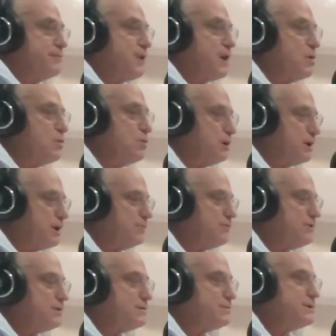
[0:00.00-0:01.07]
and you want to give
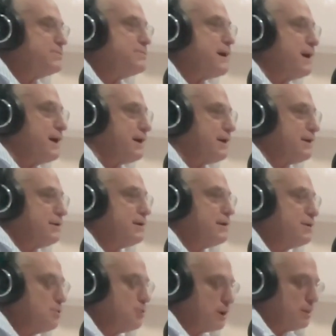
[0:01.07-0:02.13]
a little bit back
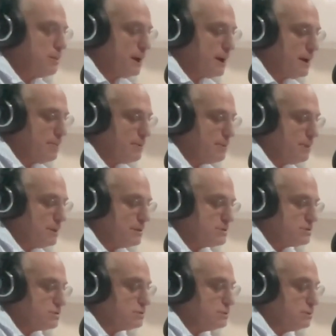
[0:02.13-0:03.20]
and you want to become a
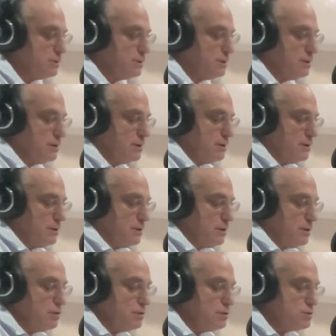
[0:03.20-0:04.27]
mentor,
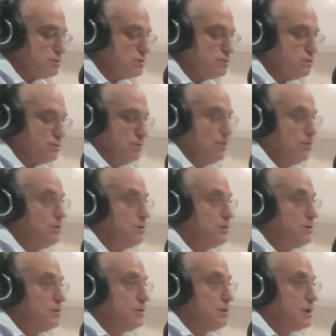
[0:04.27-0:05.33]
you too
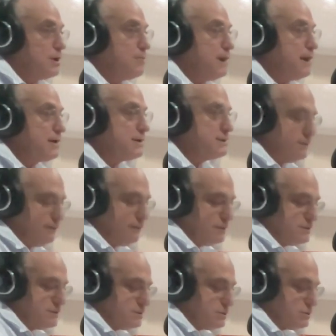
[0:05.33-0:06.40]
can make a
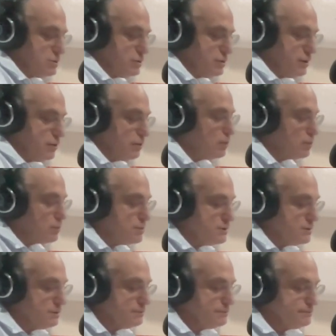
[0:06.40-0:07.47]
difference and join
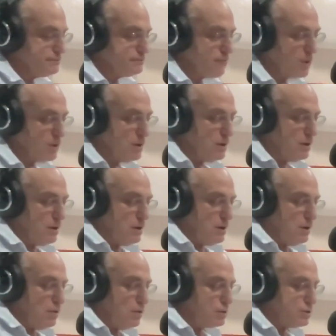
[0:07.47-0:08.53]
ORT.
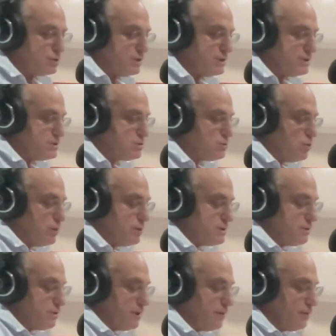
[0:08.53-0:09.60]
ORT Jet is always
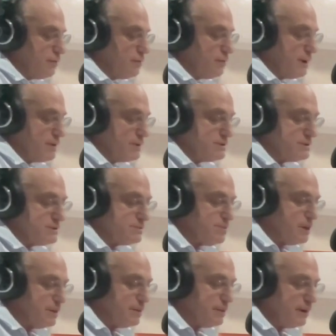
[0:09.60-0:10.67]
looking for mentors and
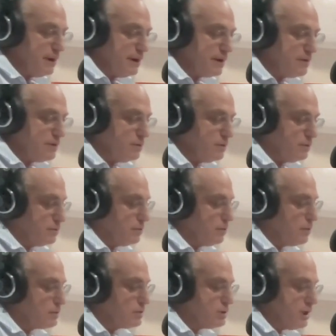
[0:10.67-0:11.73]
people like you who
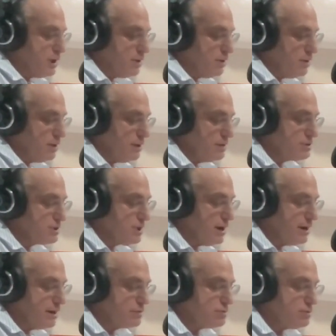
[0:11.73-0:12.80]
can share knowledge,
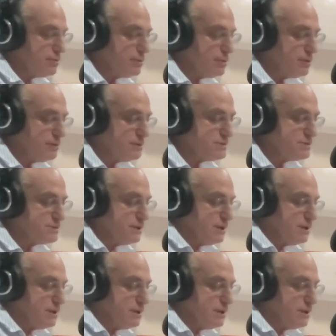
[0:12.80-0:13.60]
guide entrepreneurs,